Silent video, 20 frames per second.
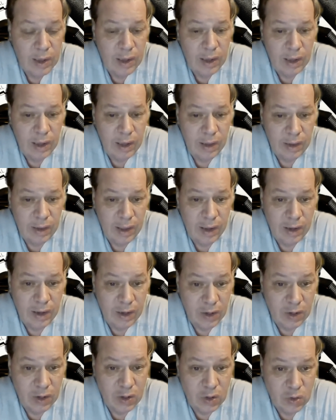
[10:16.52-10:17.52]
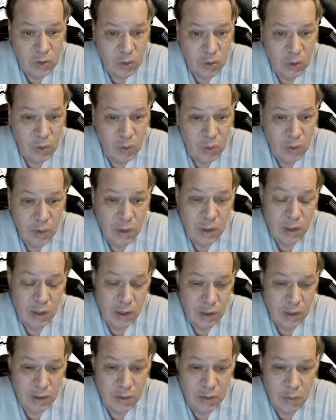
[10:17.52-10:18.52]
and that gun control
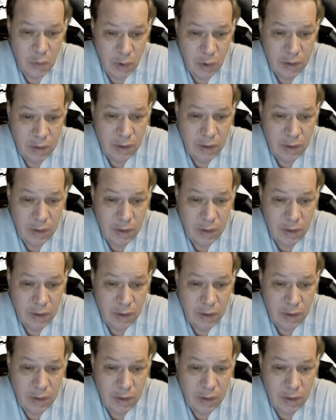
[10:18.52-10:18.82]
is one of